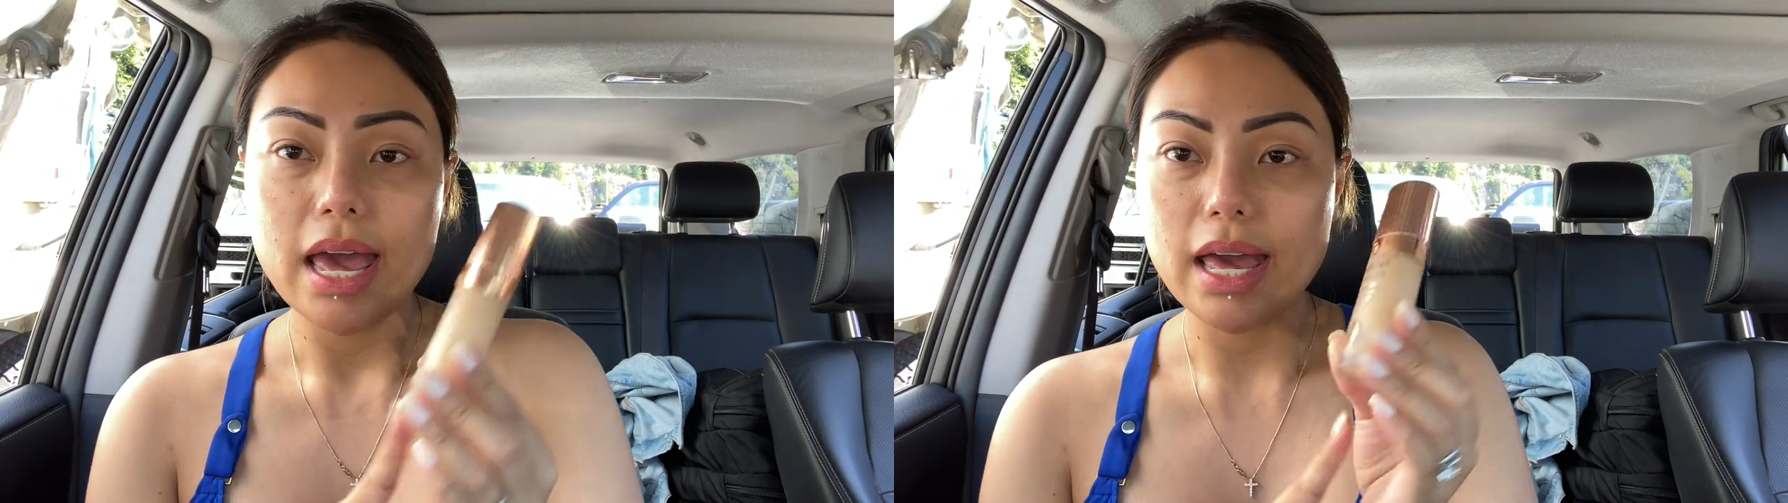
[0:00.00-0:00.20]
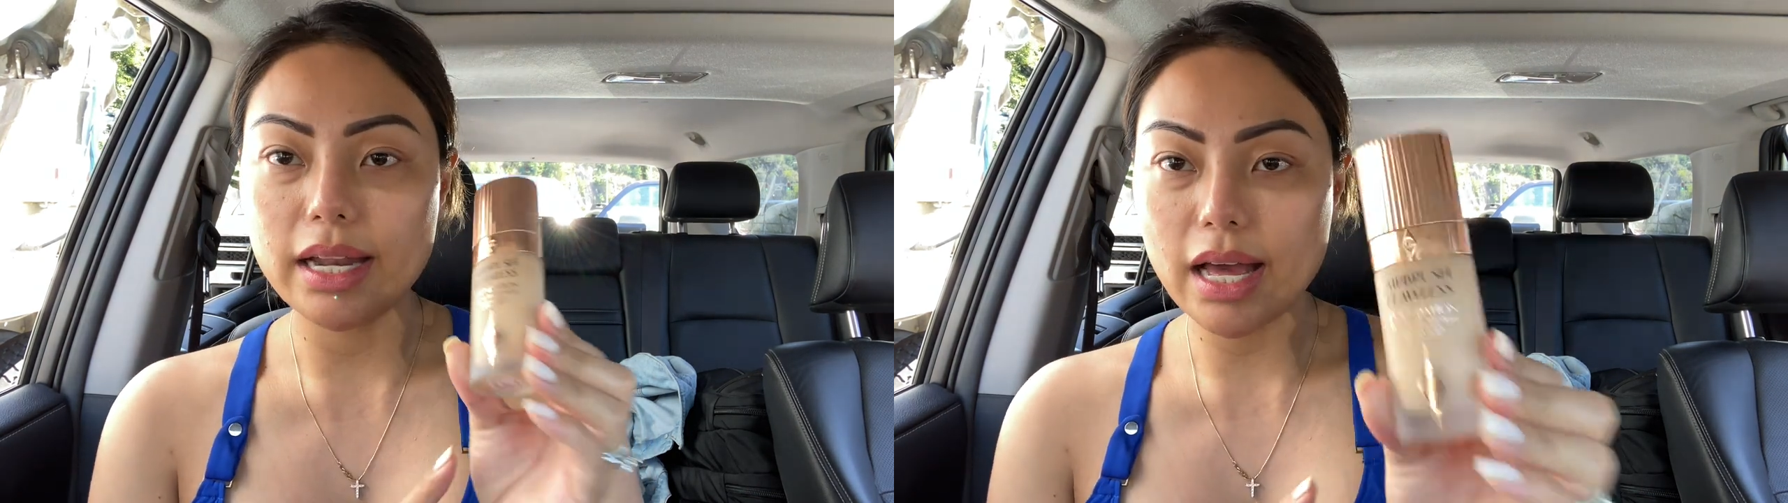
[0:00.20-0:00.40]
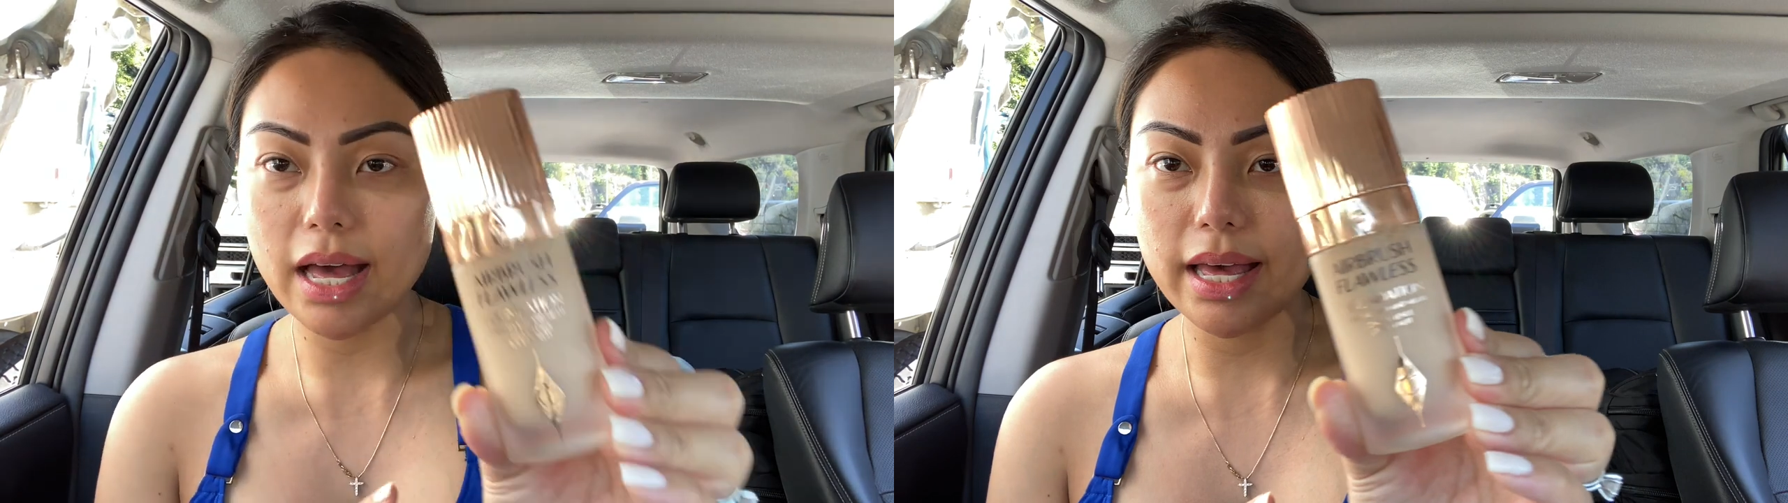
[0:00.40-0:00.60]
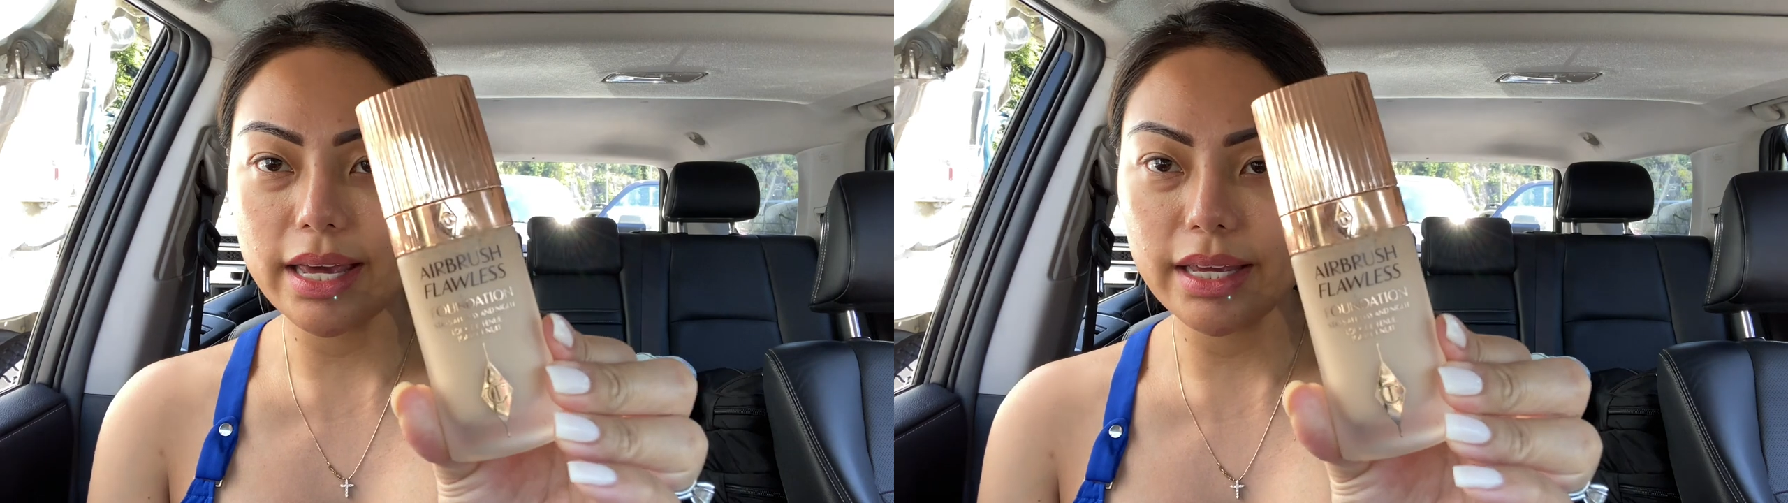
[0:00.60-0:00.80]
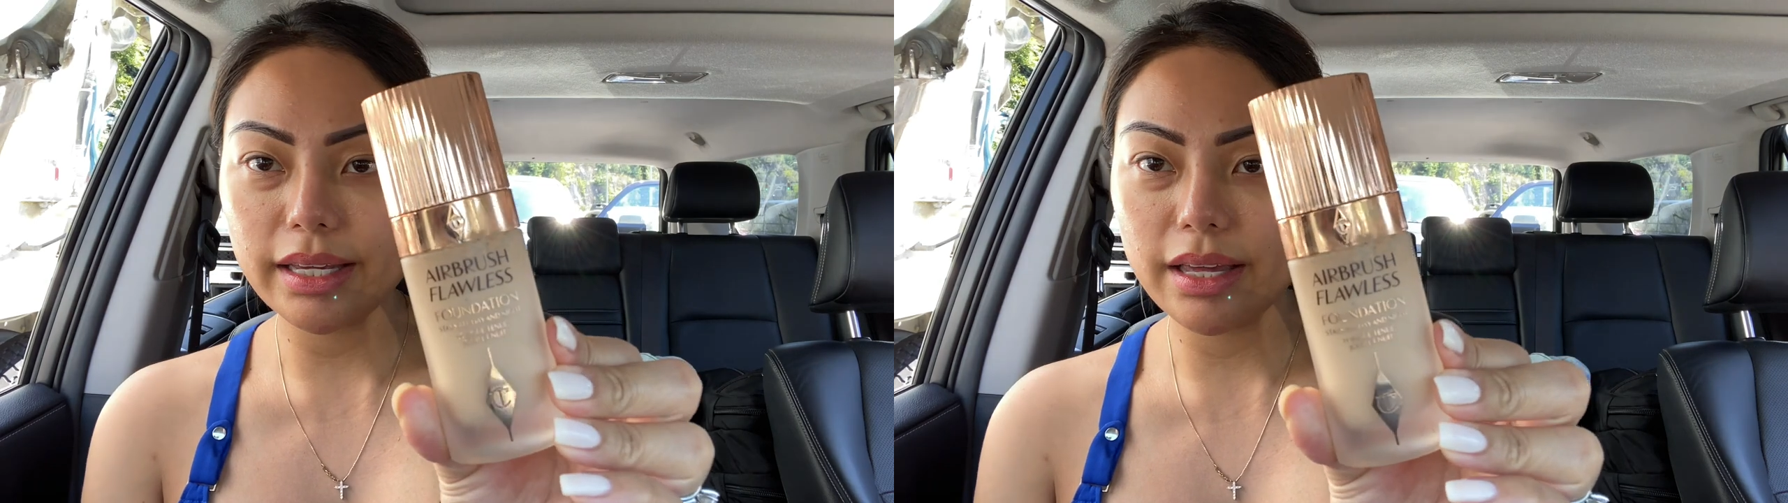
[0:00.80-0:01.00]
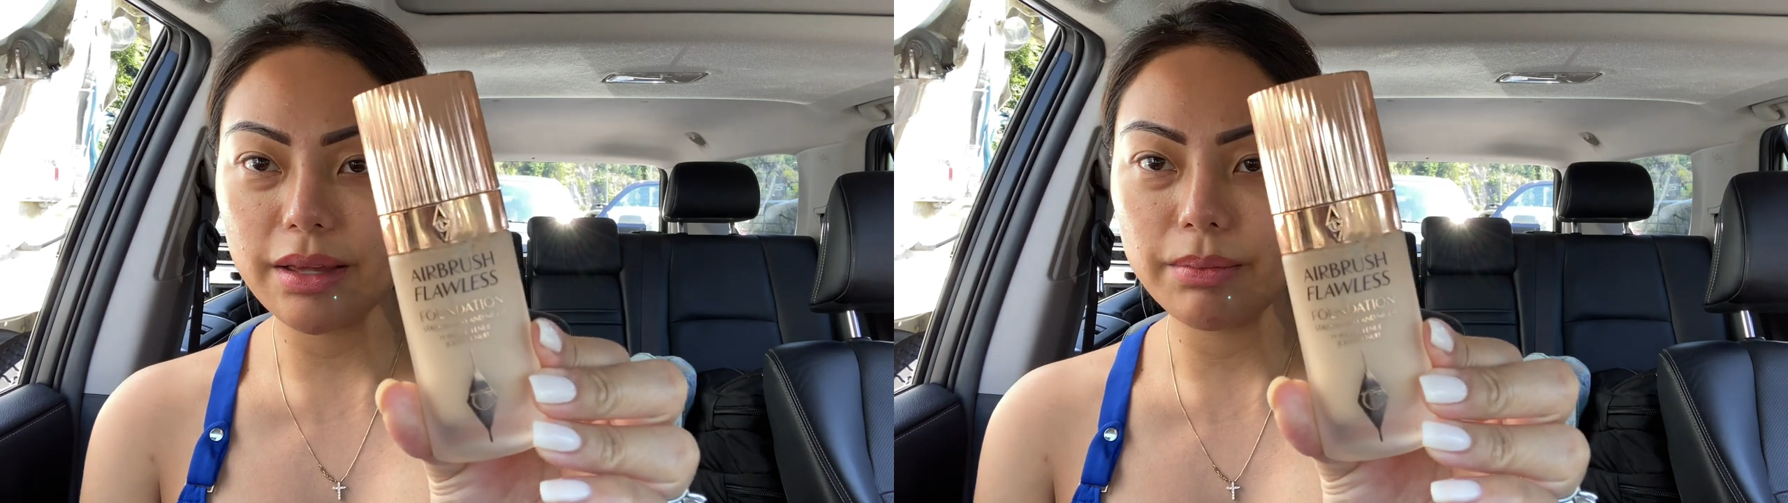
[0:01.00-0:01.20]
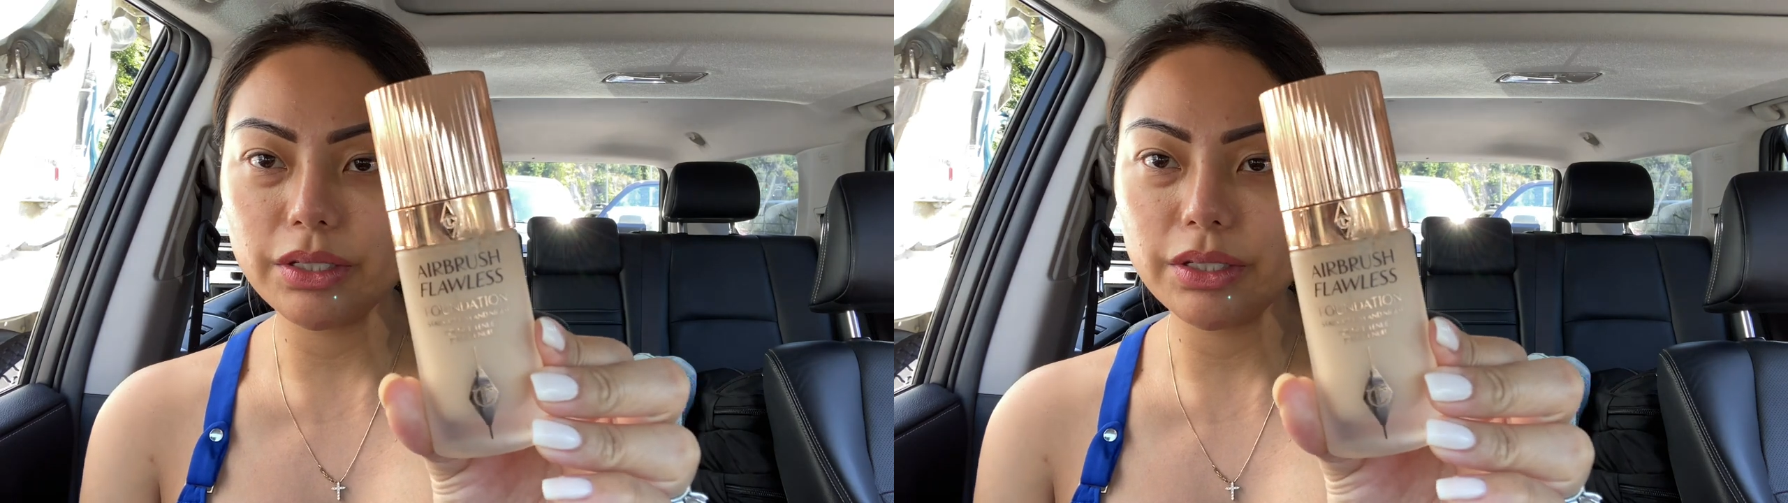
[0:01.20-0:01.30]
and I am